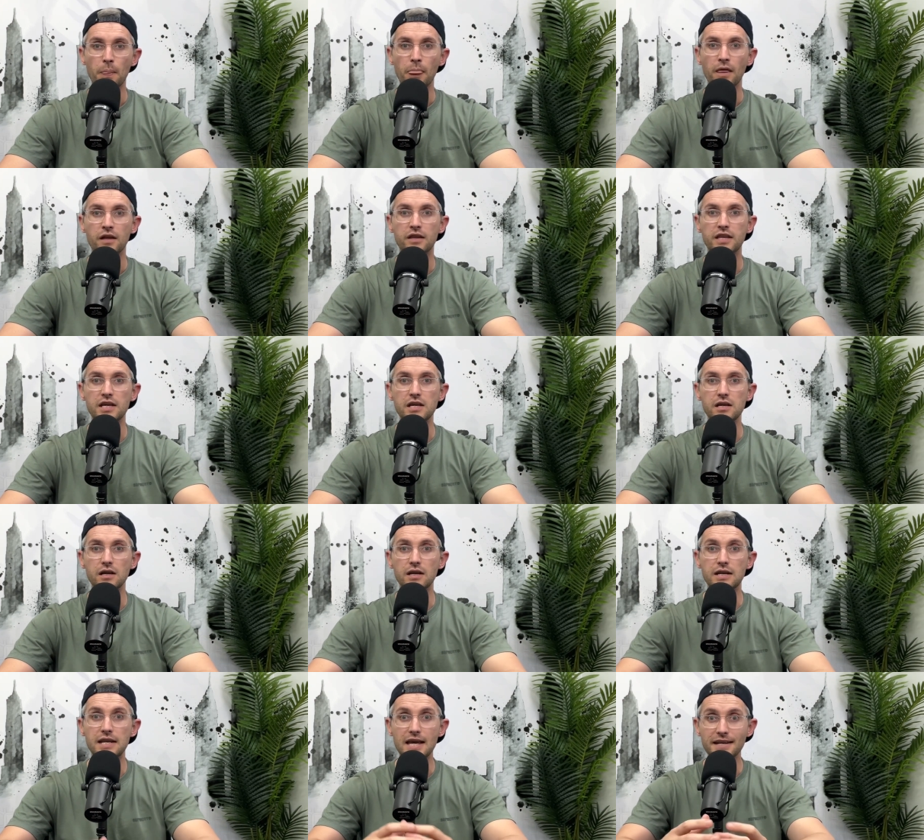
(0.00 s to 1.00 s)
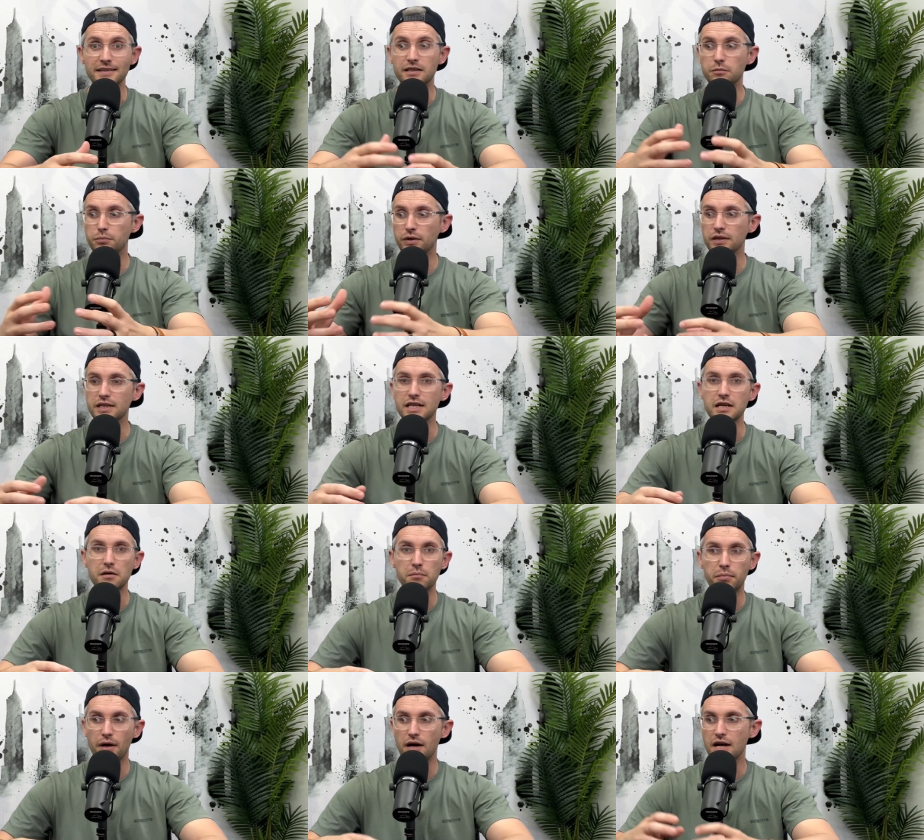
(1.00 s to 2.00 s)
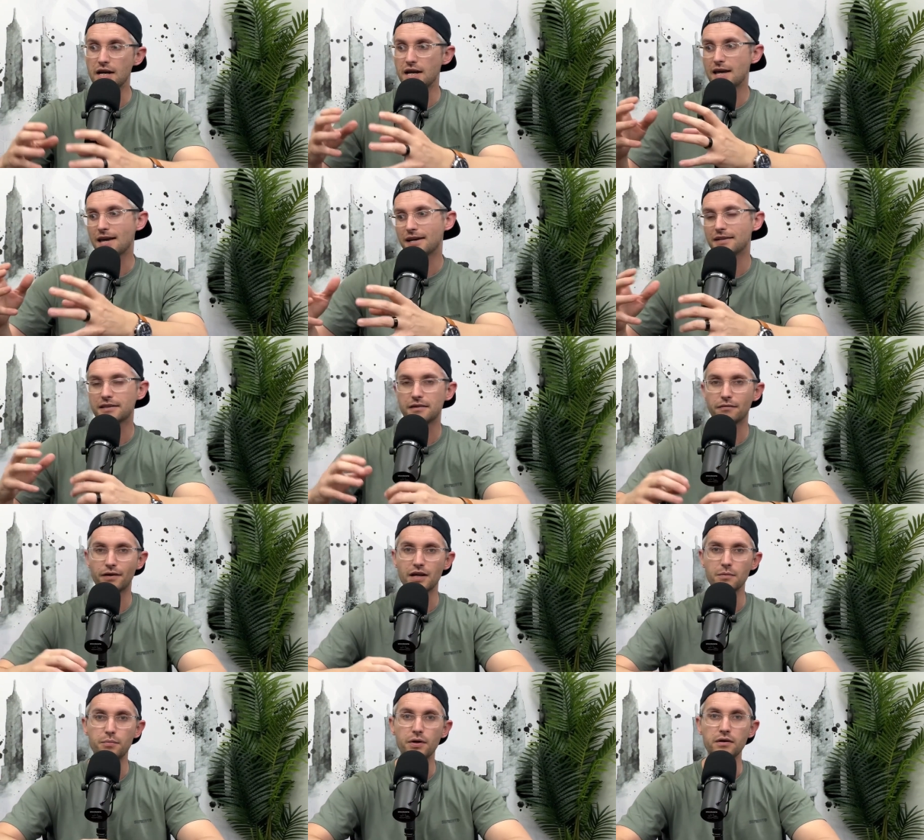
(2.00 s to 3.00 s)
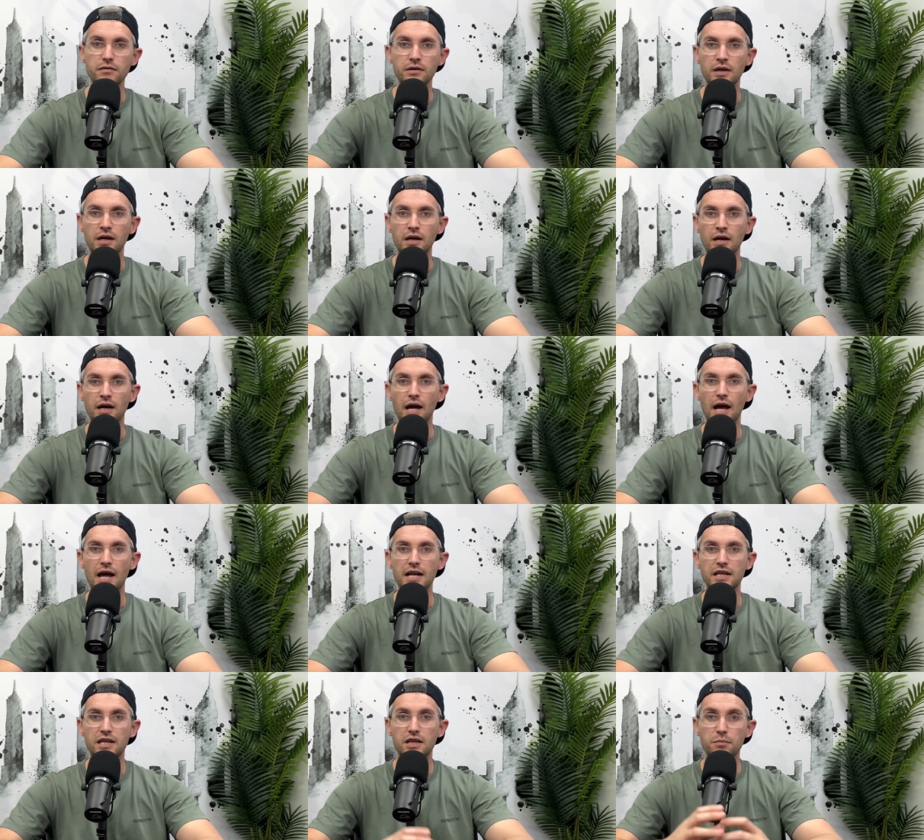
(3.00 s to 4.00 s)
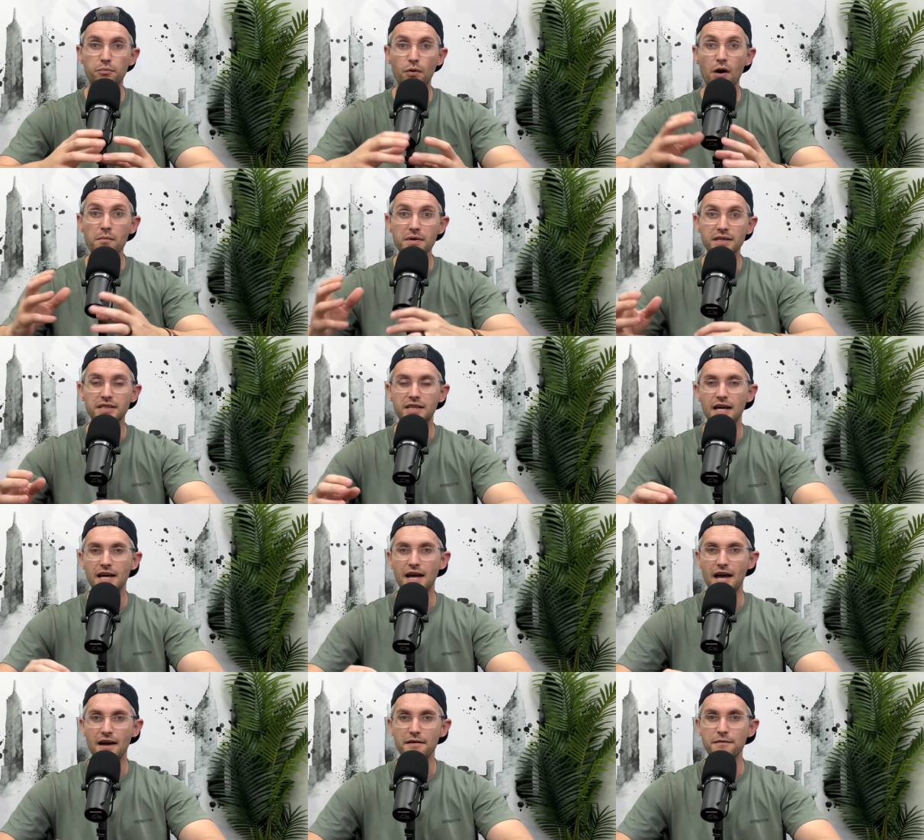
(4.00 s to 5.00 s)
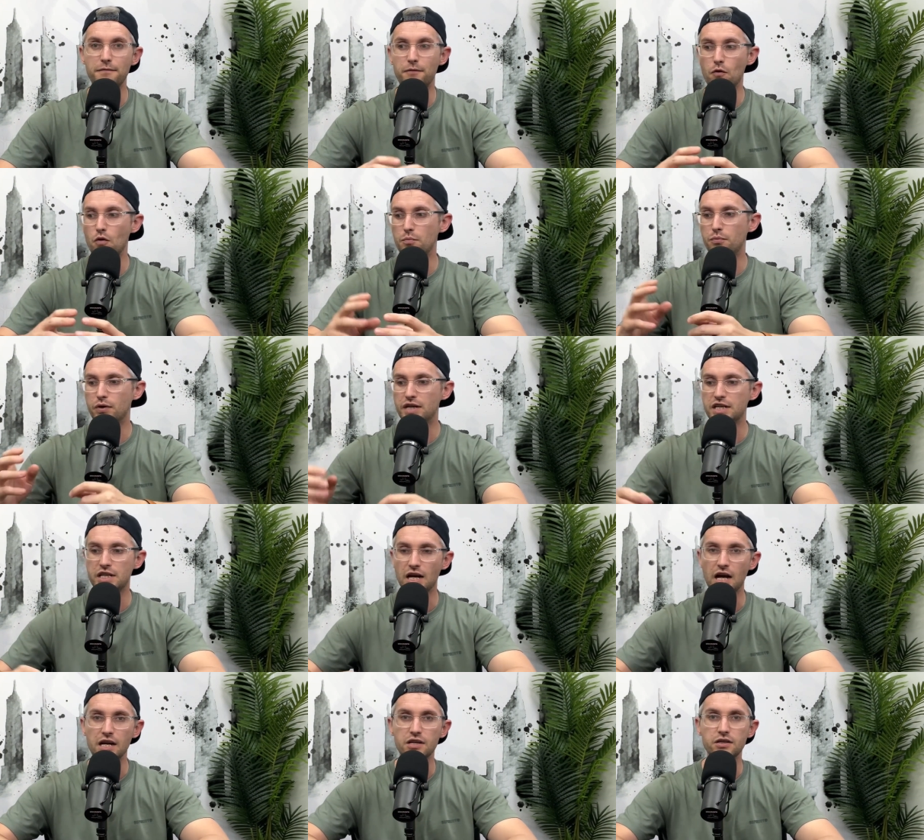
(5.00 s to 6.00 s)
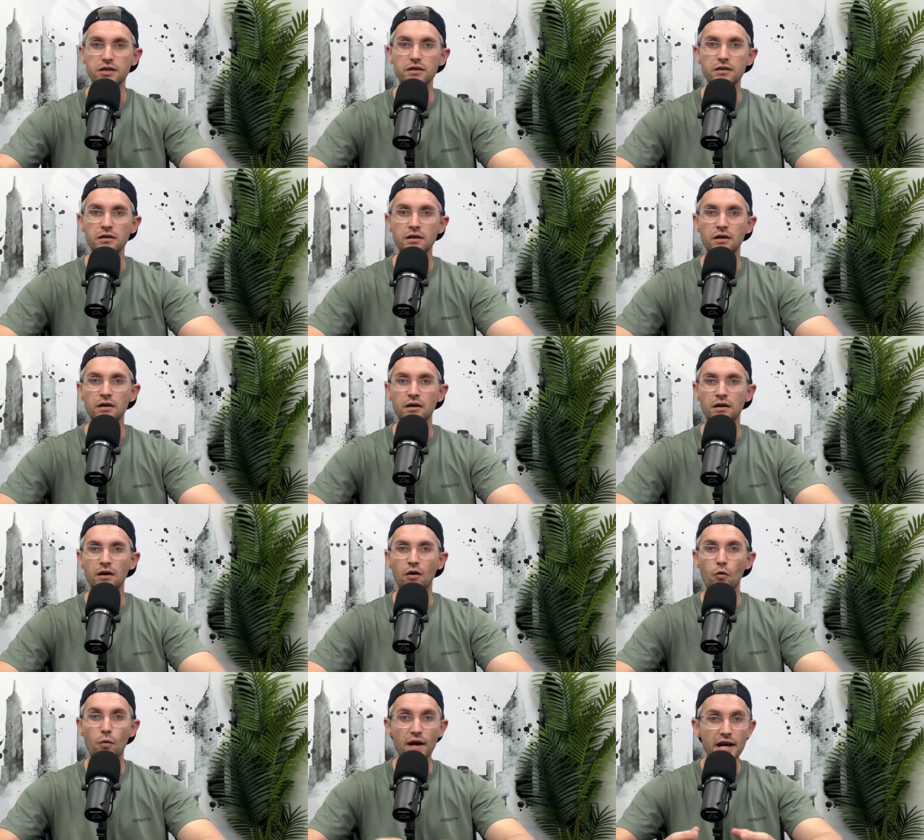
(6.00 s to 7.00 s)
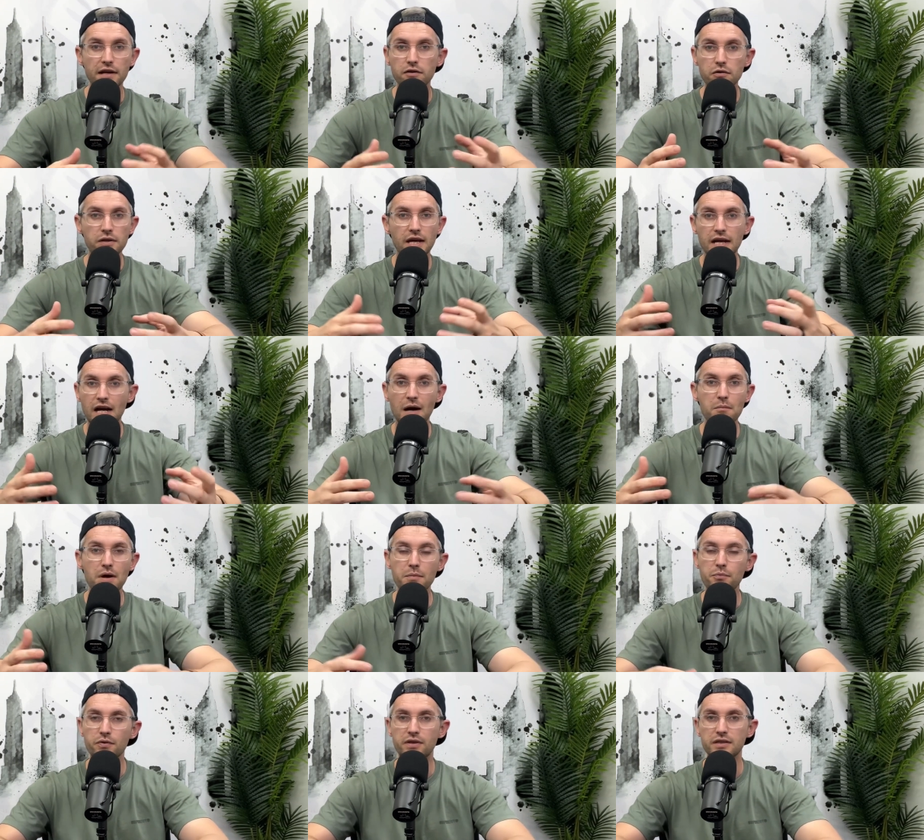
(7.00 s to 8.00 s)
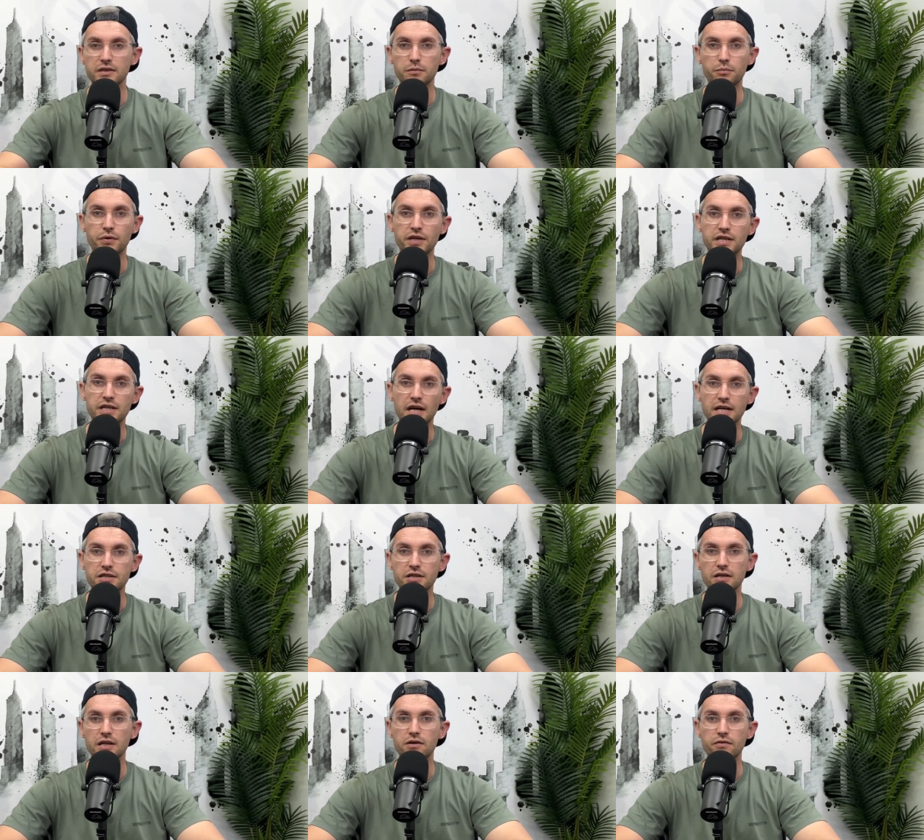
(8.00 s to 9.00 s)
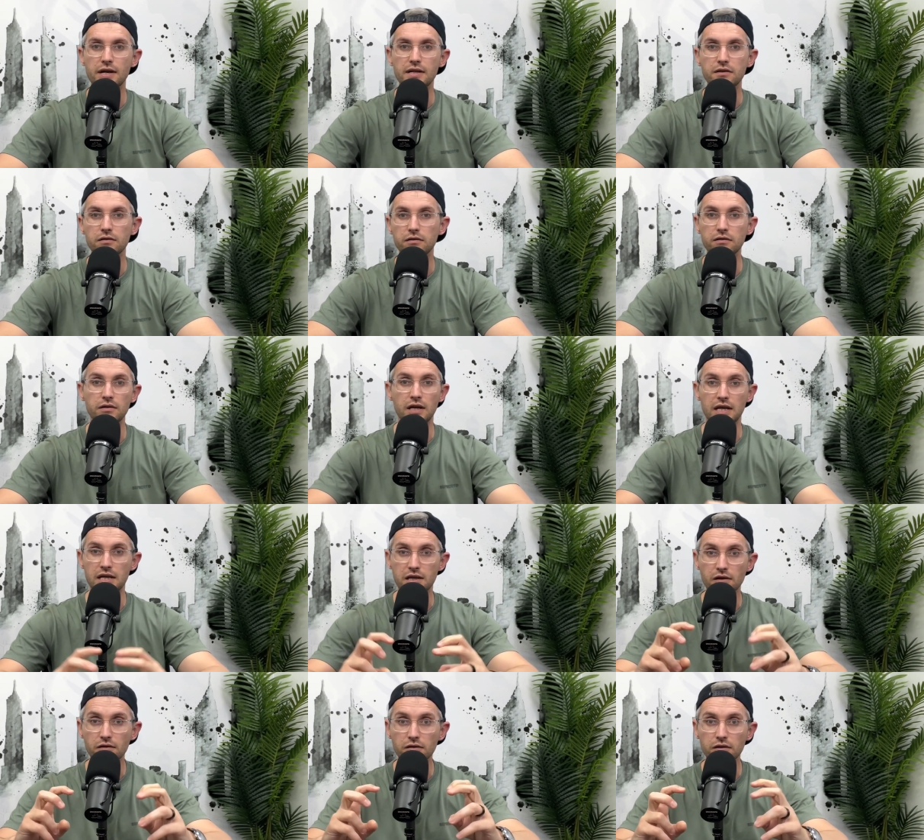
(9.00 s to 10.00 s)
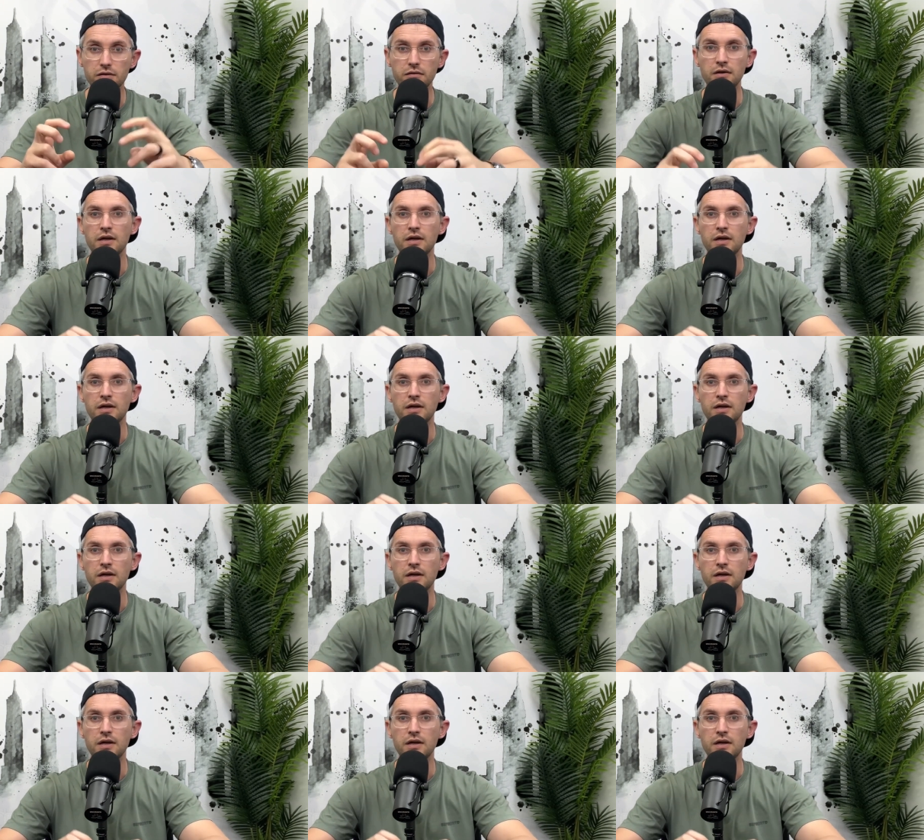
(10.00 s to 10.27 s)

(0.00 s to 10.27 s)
the next building by X developer and the promise they have for appreciation. Where do they come up with this appreciation and rental yield